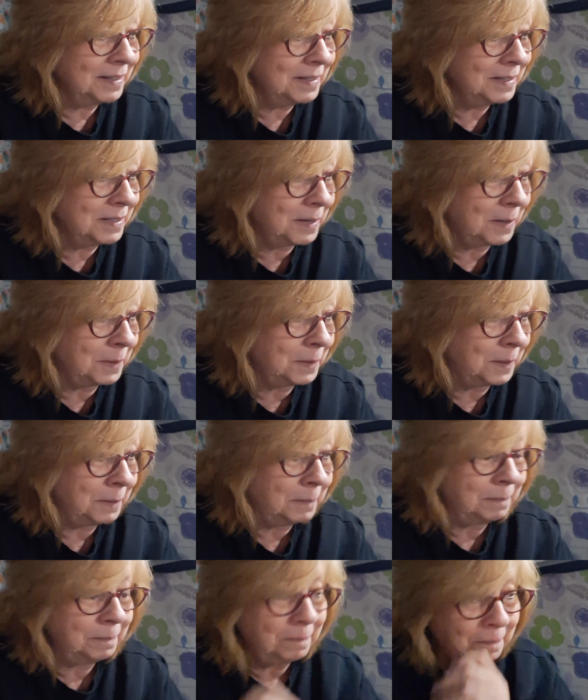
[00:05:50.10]

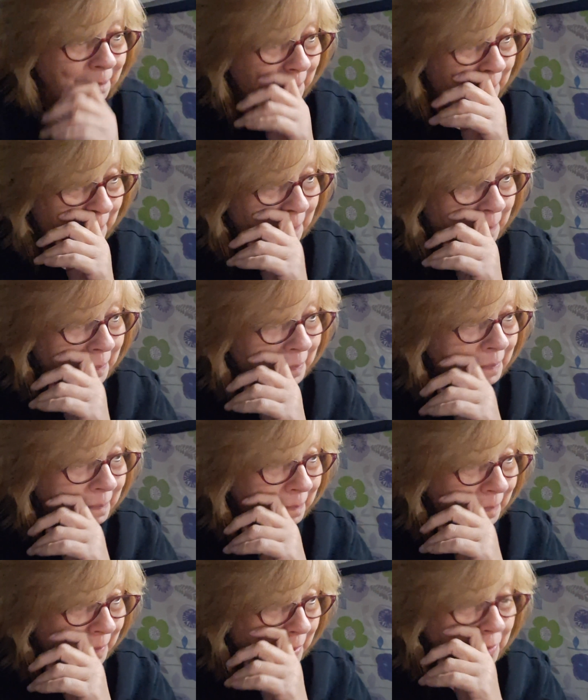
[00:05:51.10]
So
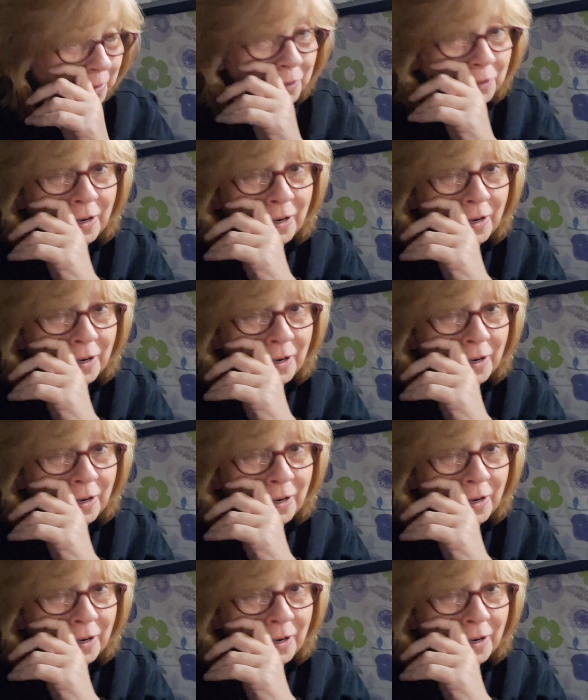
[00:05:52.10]
you're